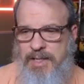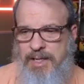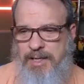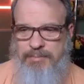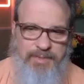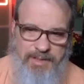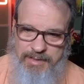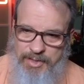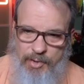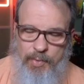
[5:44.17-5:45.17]

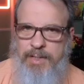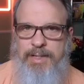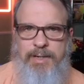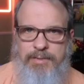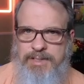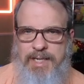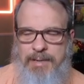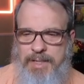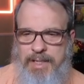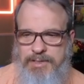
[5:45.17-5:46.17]
nowhere near the
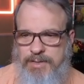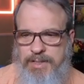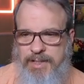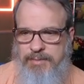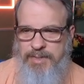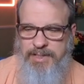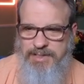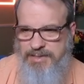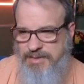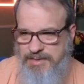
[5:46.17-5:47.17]
top guys or anything, but
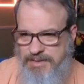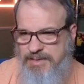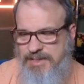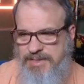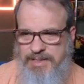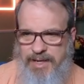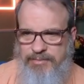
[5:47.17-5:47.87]
it's decent.